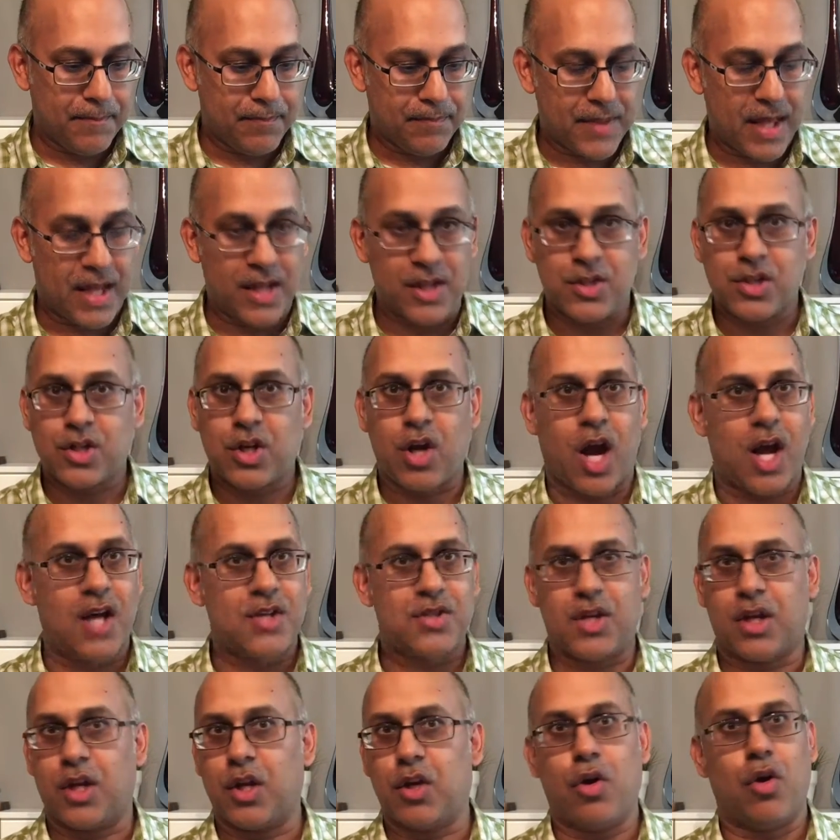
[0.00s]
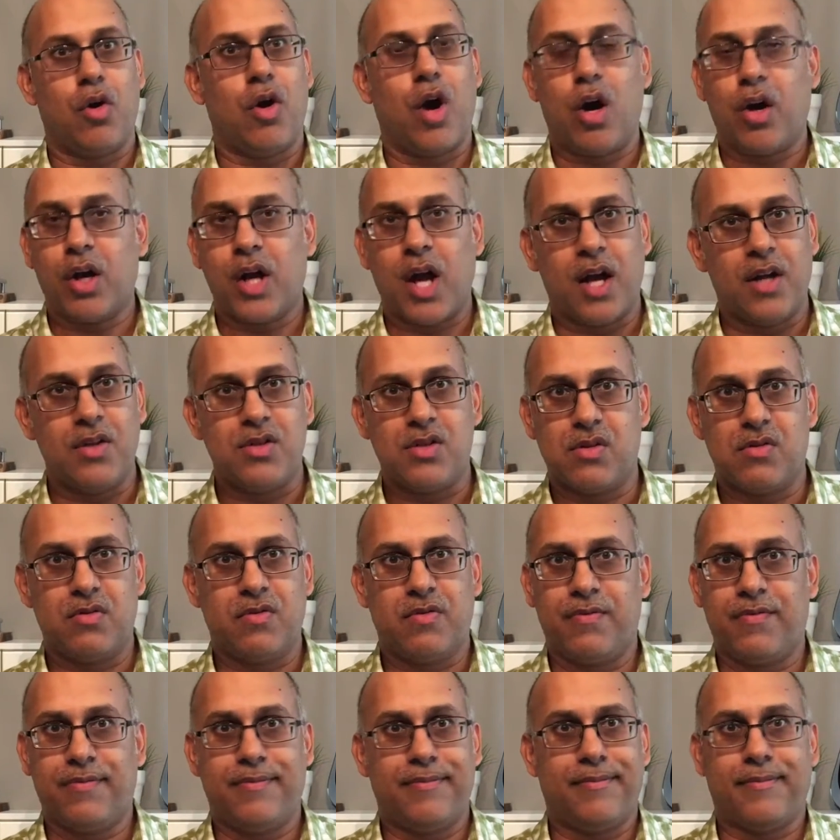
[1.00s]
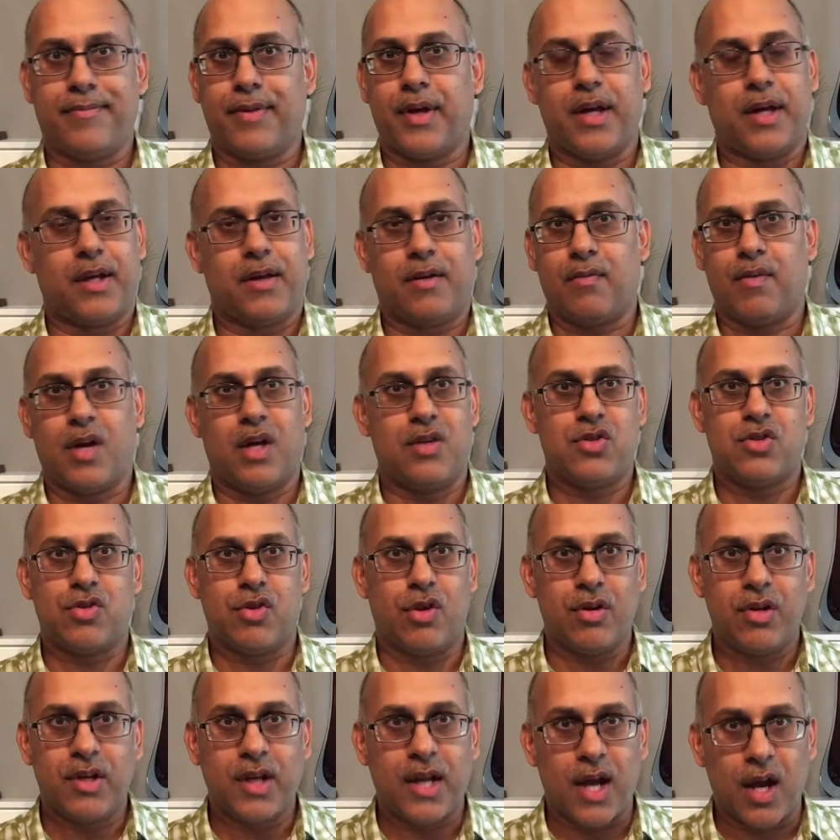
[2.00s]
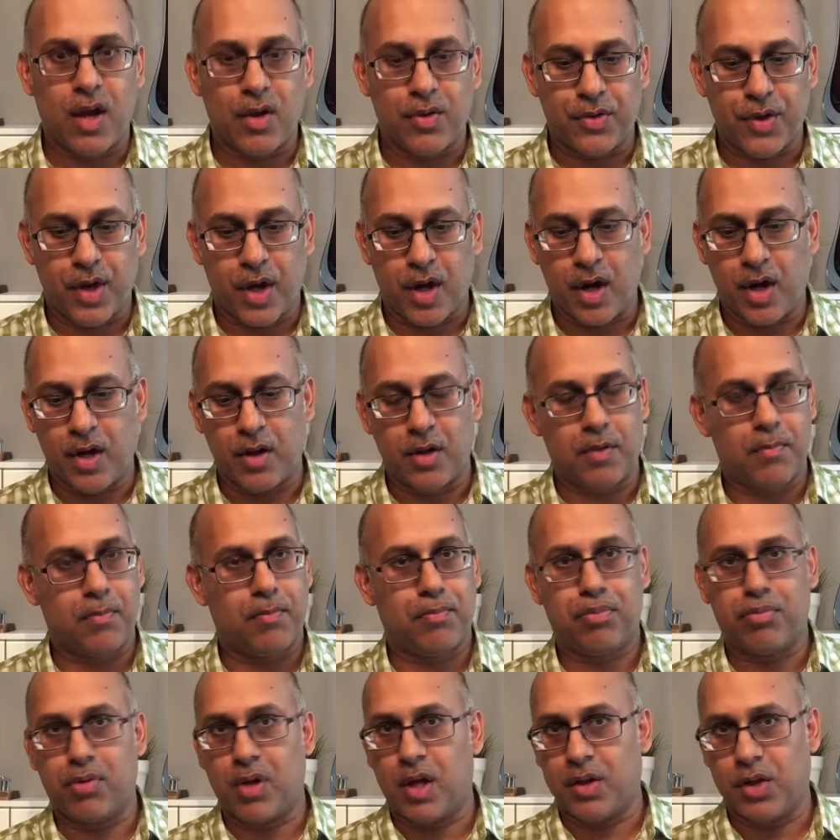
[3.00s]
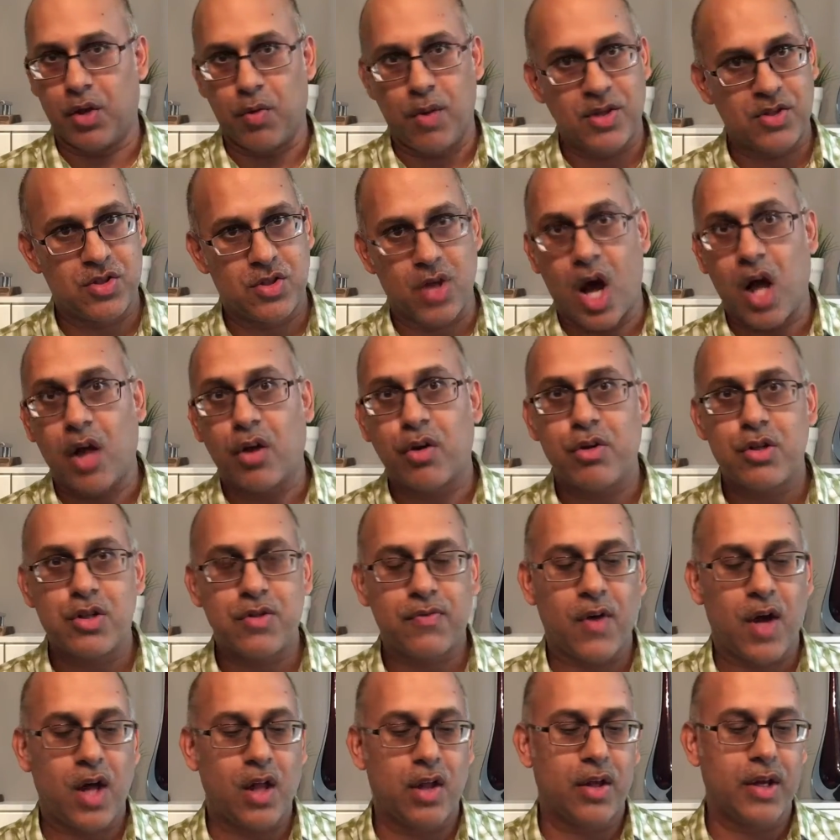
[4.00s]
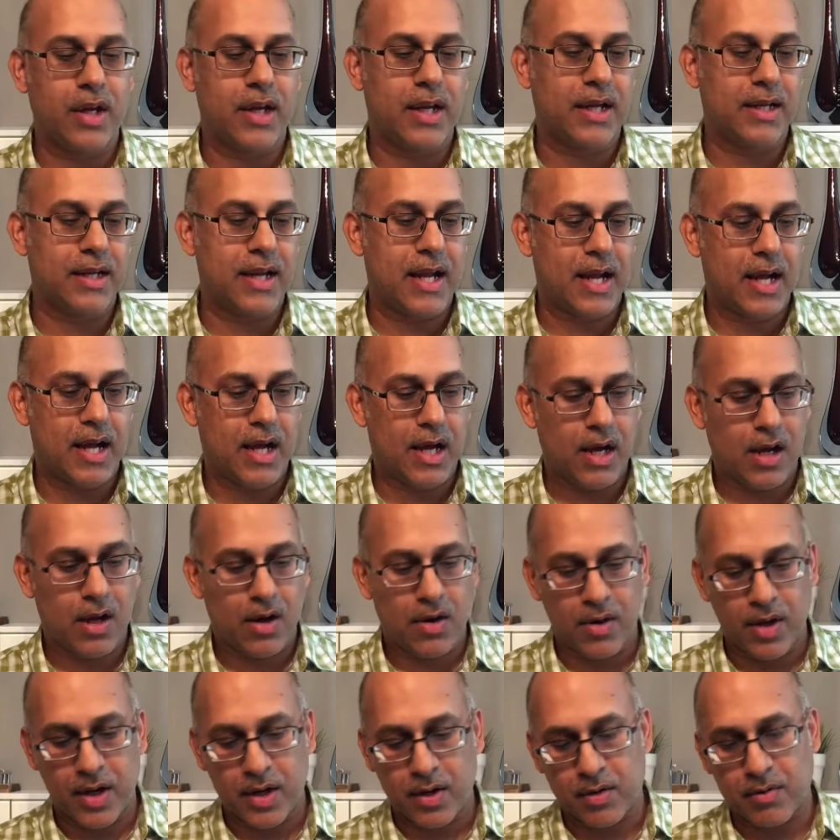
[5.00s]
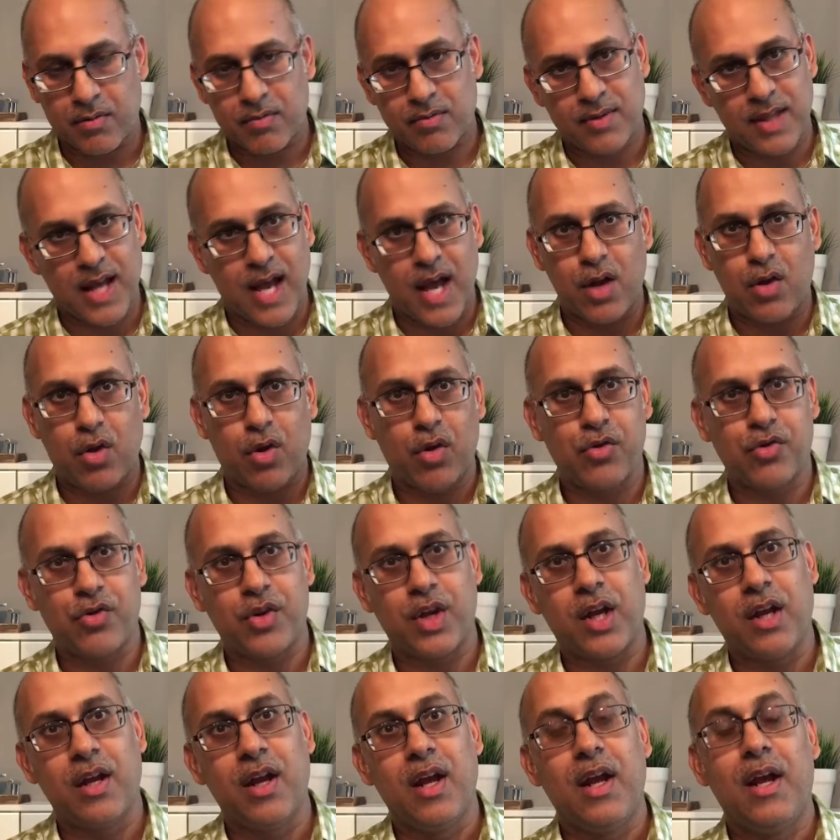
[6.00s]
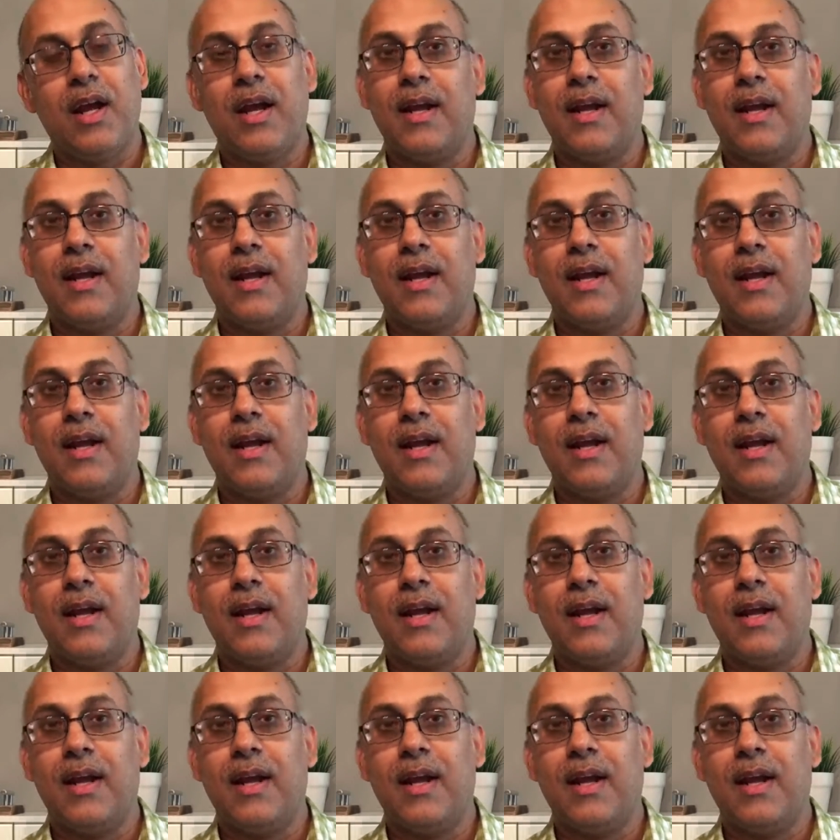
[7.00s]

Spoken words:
that it's causing, all kinds of like uncertainty out there. And the U.S. dollar is falling now, and that whole scene.